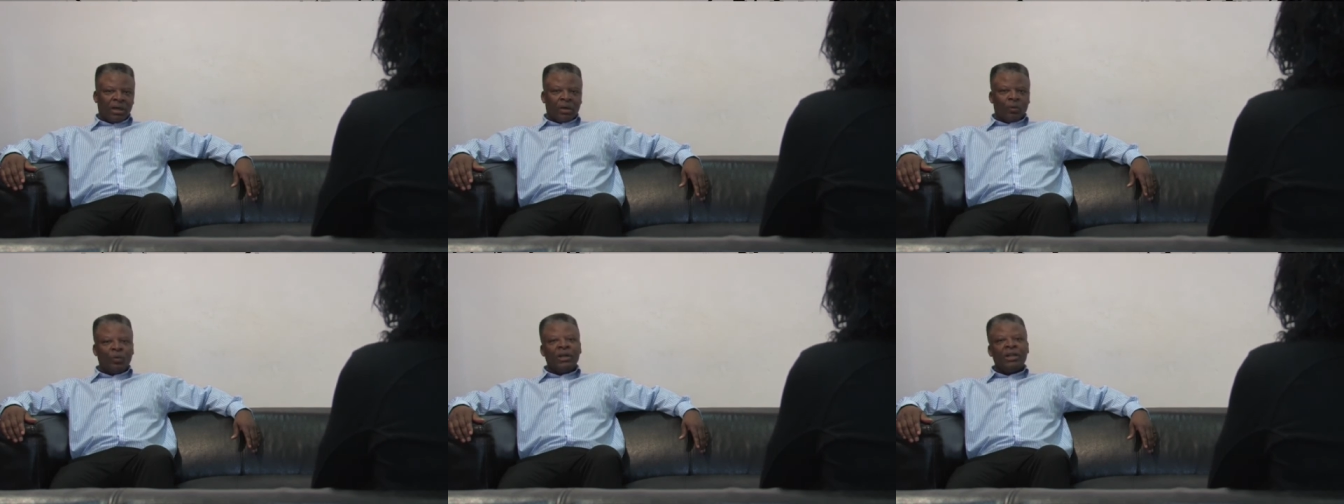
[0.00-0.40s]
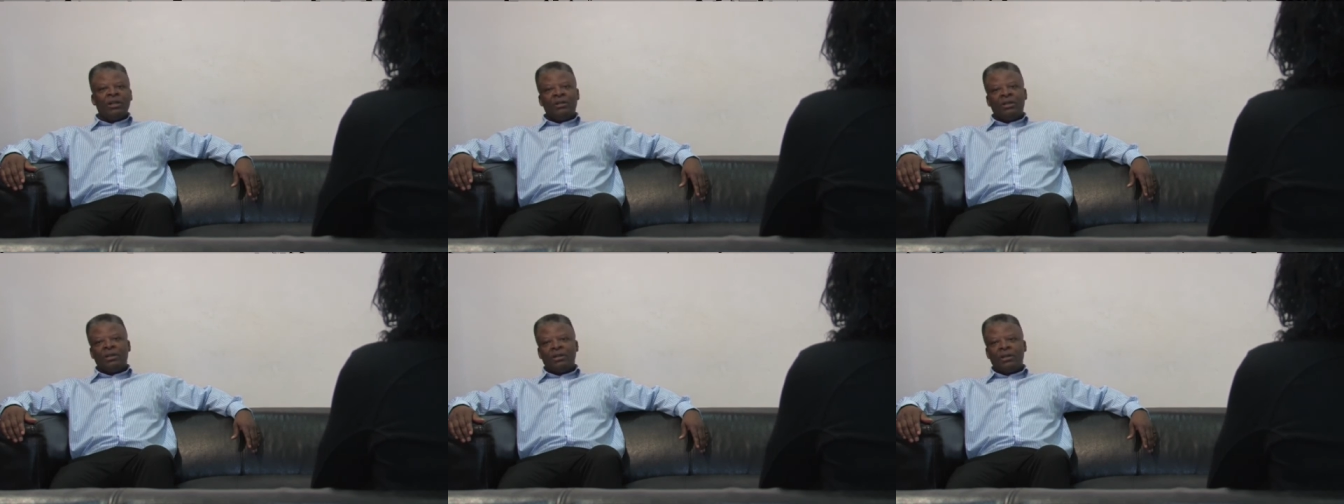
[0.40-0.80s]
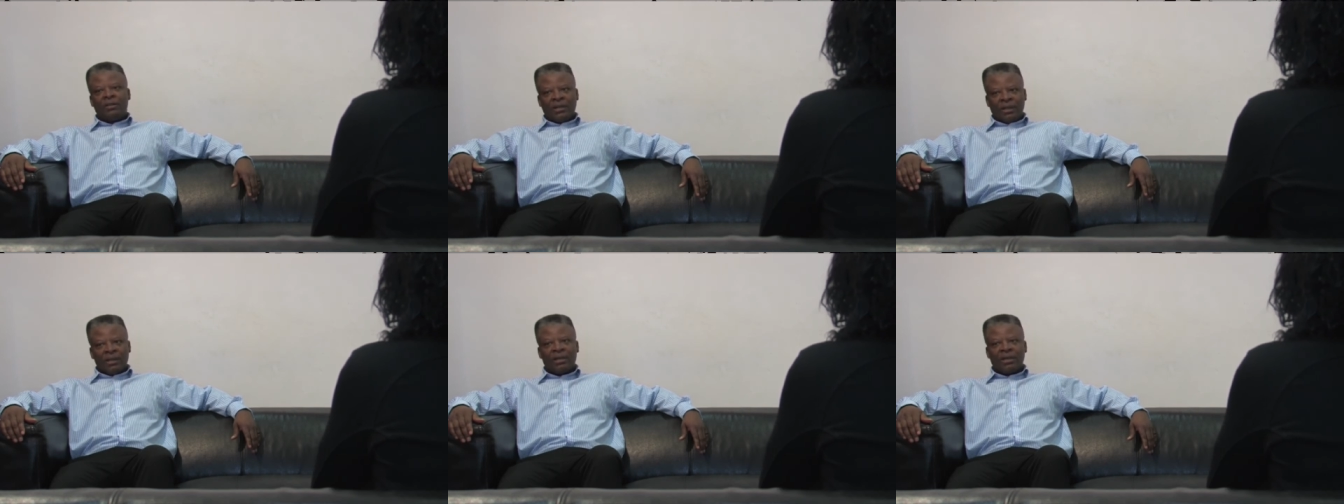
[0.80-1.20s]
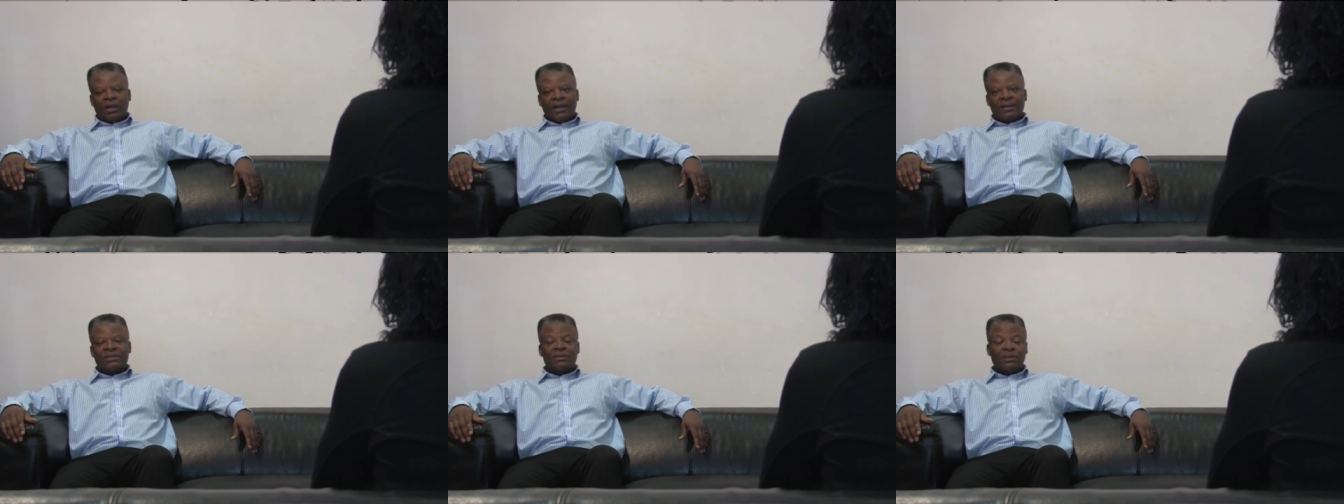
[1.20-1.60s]
I really think
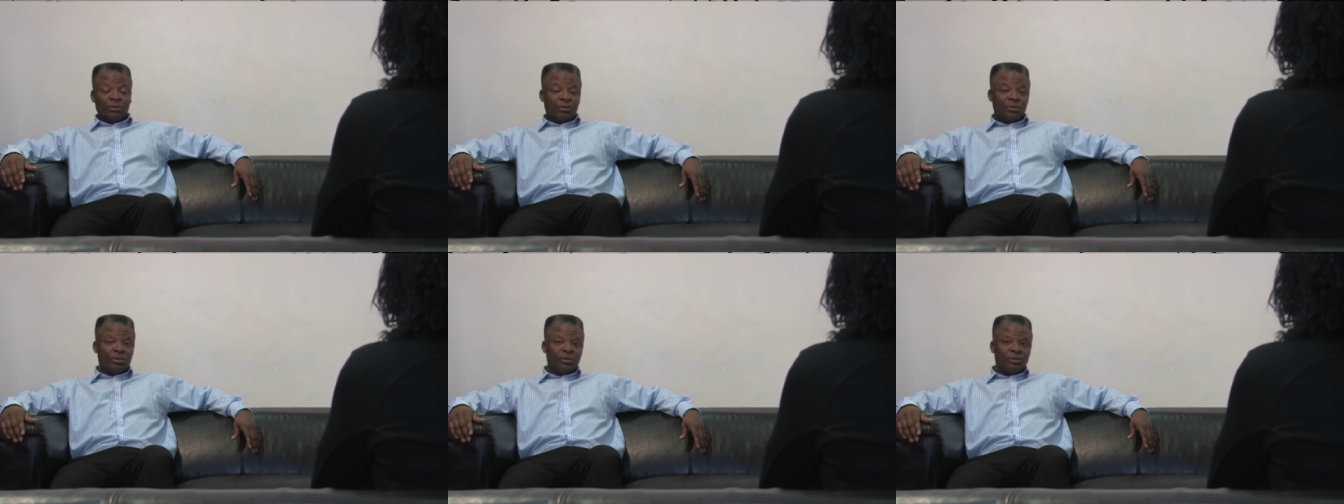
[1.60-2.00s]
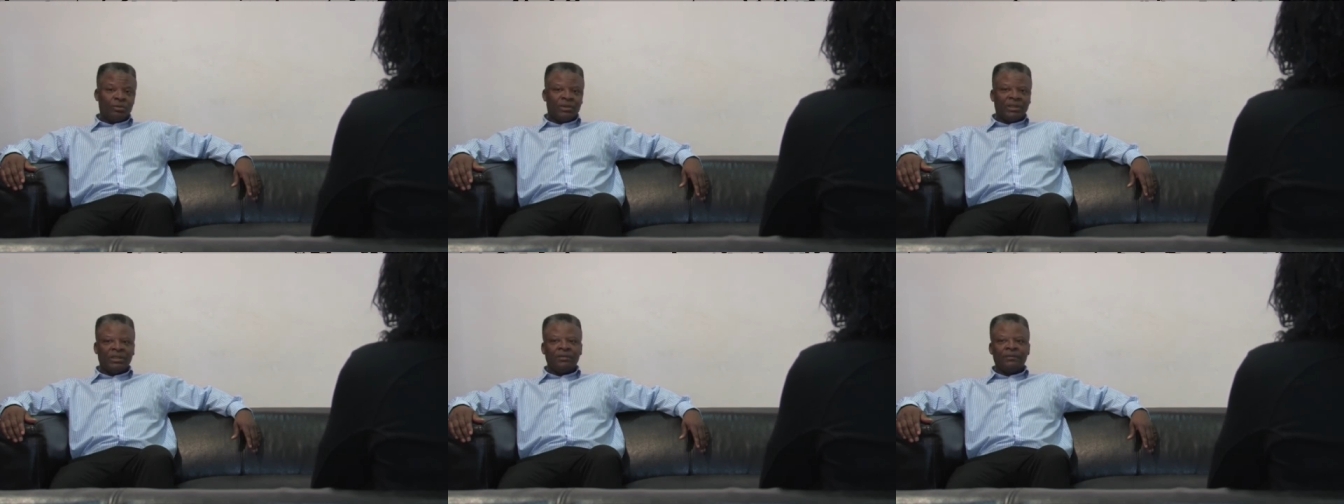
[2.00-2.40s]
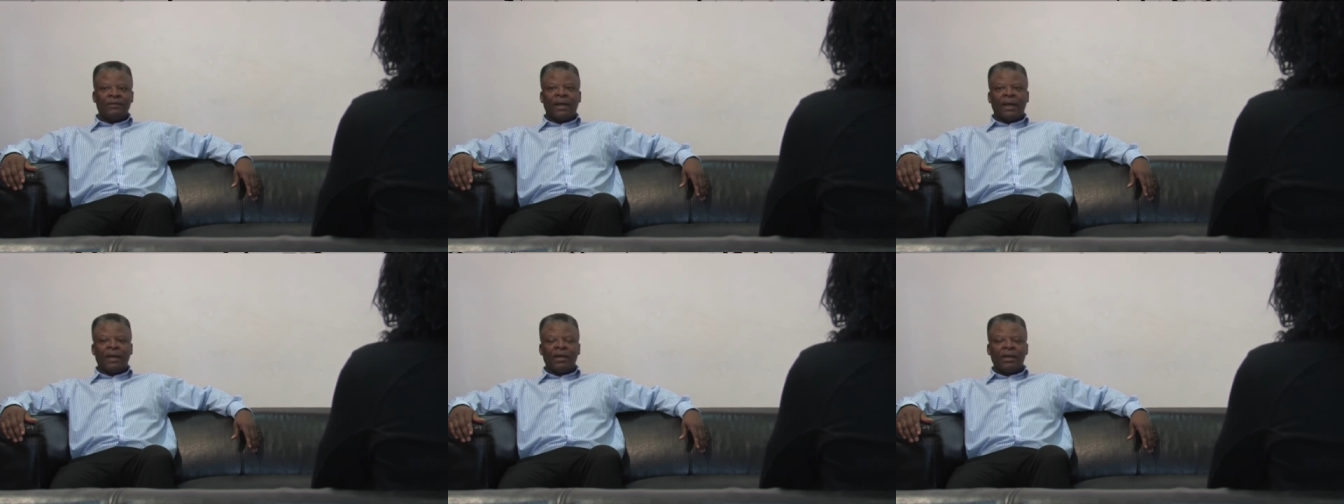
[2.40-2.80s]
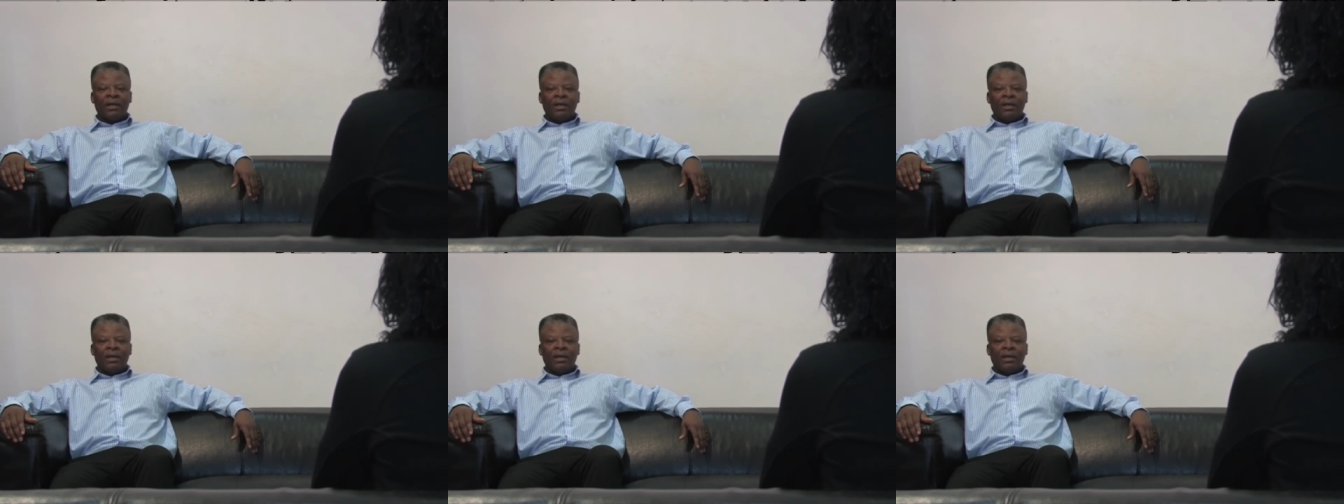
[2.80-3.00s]
and still do believe that